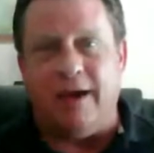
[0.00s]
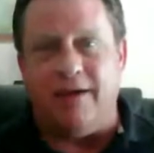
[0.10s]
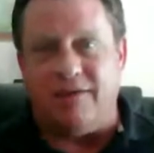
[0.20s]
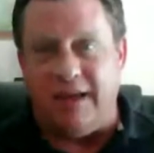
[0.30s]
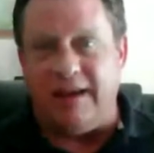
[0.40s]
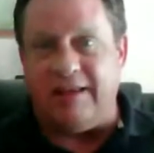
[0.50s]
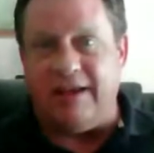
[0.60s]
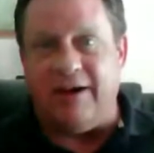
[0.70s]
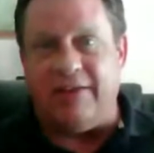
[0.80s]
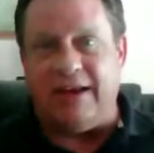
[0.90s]
getting
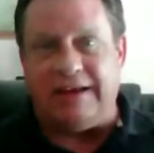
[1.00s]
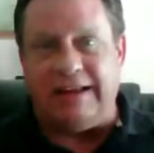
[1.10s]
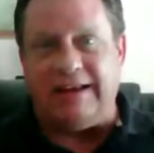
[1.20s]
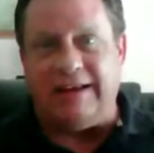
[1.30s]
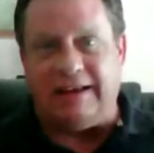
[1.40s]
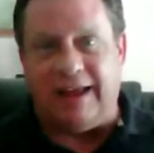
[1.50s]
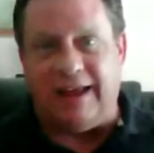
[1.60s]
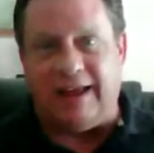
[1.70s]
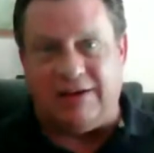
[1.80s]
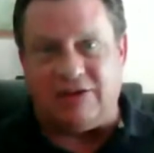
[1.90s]
there and then getting
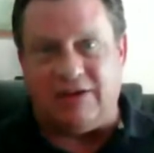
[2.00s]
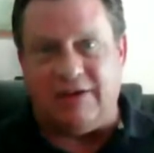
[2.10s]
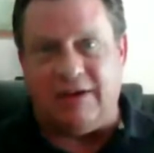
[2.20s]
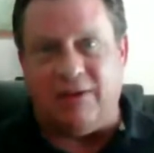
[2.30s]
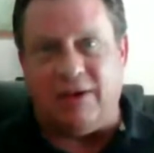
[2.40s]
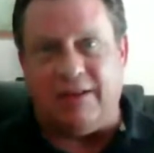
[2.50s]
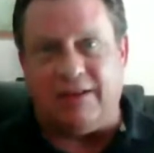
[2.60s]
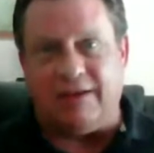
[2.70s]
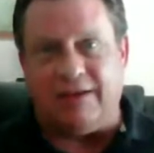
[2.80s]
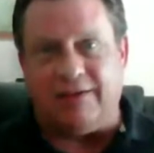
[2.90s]
engaged. You know, one of
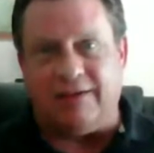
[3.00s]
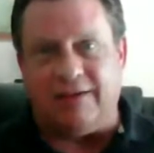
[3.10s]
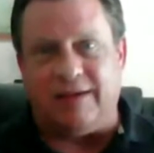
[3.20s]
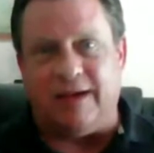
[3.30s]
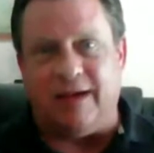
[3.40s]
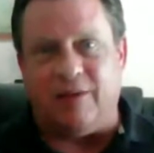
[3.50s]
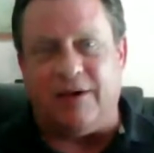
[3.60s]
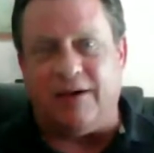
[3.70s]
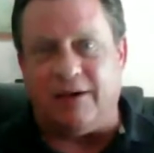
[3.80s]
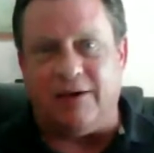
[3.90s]
the things that I
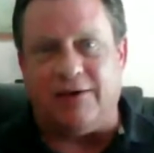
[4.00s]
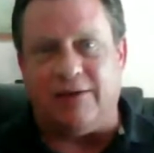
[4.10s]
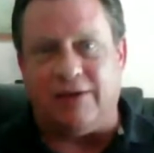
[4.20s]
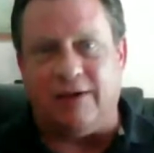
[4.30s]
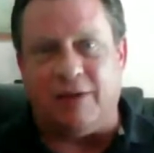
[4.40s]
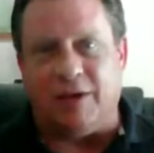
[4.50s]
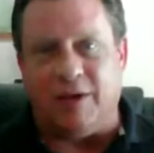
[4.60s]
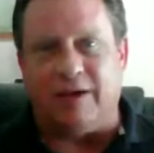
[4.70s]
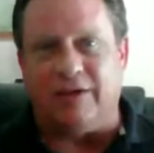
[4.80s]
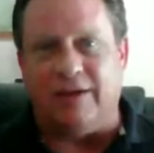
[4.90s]
would encourage is anybody who
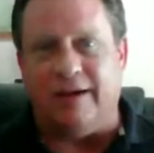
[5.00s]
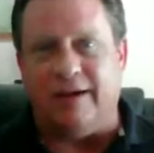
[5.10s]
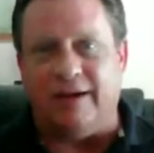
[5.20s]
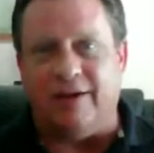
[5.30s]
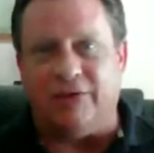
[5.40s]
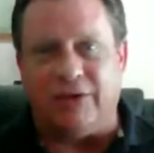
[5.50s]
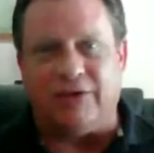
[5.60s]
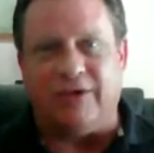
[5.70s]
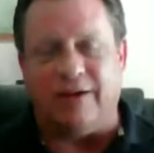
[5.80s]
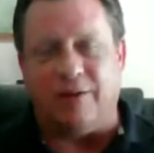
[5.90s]
walks in there, you know, the
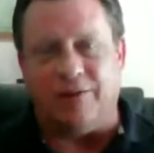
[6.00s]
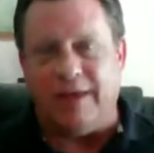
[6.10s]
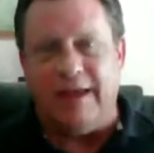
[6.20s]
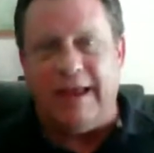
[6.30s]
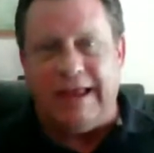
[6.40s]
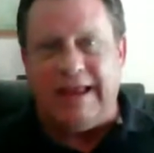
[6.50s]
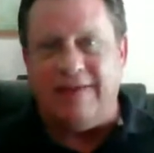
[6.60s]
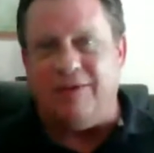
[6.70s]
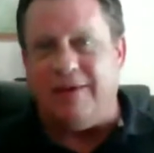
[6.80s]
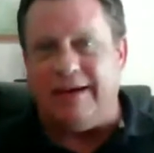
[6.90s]
first thing,
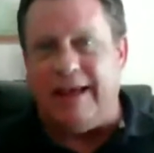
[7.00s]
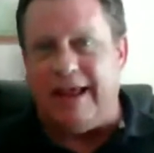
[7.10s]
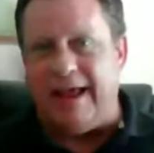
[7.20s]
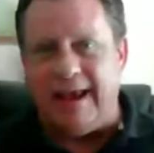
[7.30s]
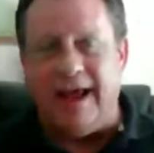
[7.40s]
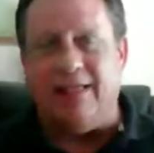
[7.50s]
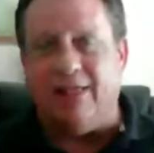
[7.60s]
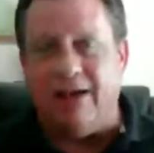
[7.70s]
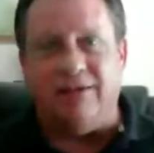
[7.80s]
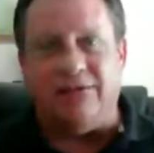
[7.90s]
and I
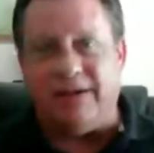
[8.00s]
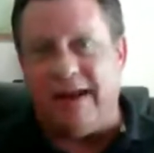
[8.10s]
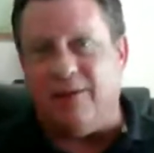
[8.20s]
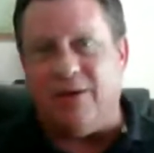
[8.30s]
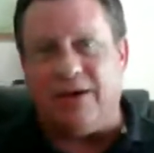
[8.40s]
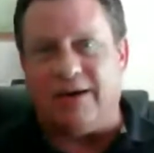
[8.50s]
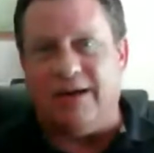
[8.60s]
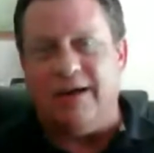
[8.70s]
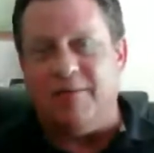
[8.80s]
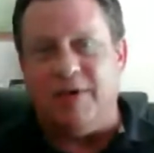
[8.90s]
love to network,
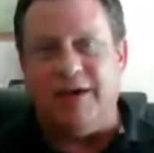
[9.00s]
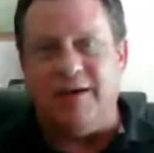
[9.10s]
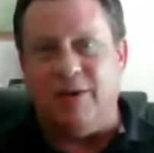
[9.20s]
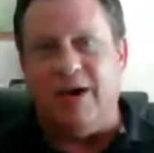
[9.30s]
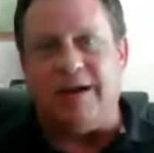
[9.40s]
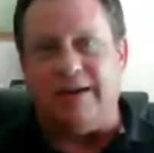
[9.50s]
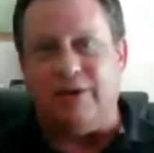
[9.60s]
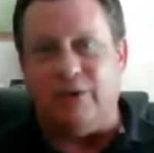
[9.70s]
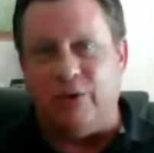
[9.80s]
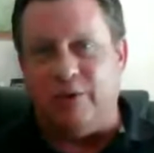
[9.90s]
but you walk
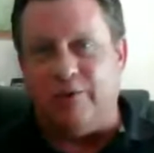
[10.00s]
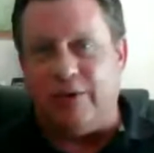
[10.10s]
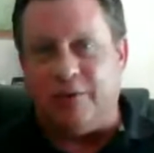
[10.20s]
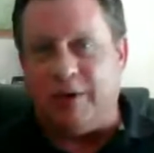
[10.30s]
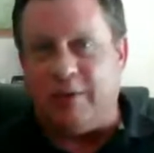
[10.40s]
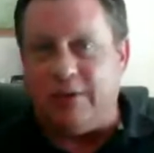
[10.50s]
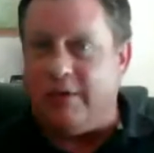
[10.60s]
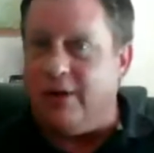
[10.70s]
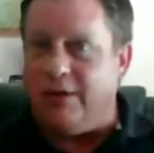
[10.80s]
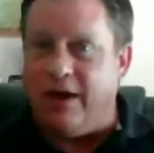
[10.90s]
into a room full of people you
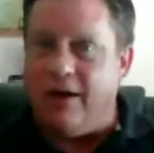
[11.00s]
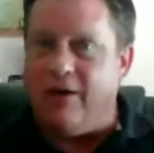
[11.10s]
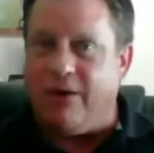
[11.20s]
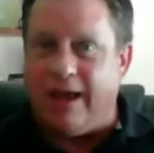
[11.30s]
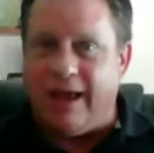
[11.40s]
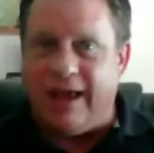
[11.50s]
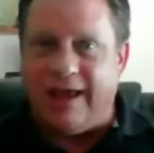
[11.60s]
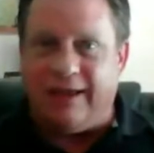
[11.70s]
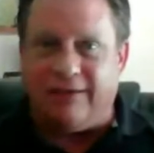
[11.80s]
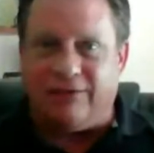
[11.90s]
don't know,
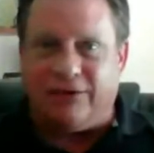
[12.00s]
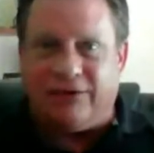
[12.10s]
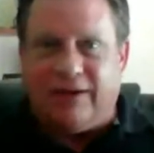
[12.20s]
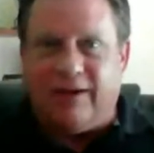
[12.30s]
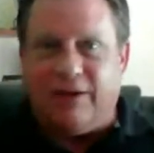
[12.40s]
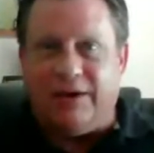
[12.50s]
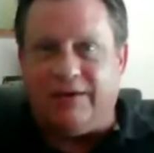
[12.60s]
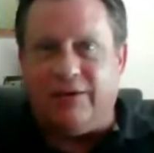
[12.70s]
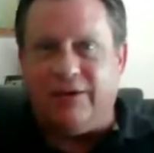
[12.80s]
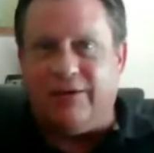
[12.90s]
and first thing you want
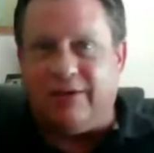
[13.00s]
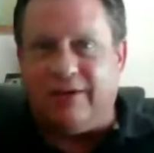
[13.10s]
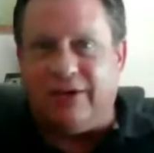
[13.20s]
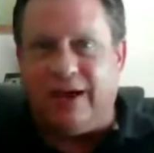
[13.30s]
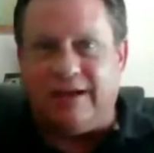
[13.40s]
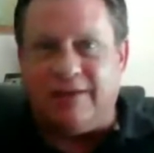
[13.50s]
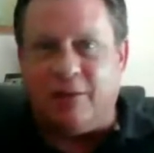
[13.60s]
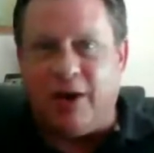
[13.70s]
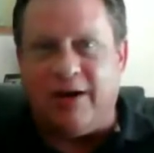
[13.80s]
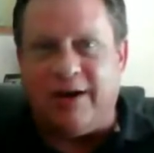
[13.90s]
to do is either head to the
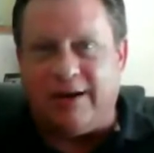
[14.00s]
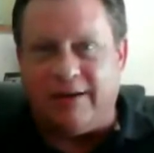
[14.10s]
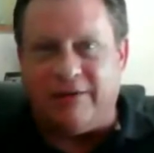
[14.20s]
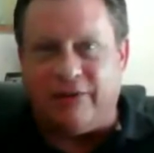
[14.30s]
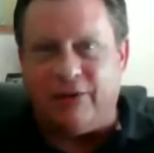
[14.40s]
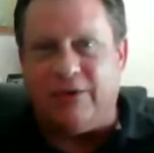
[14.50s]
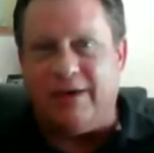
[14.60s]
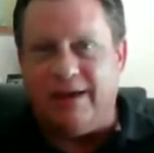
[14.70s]
bar, head to the food,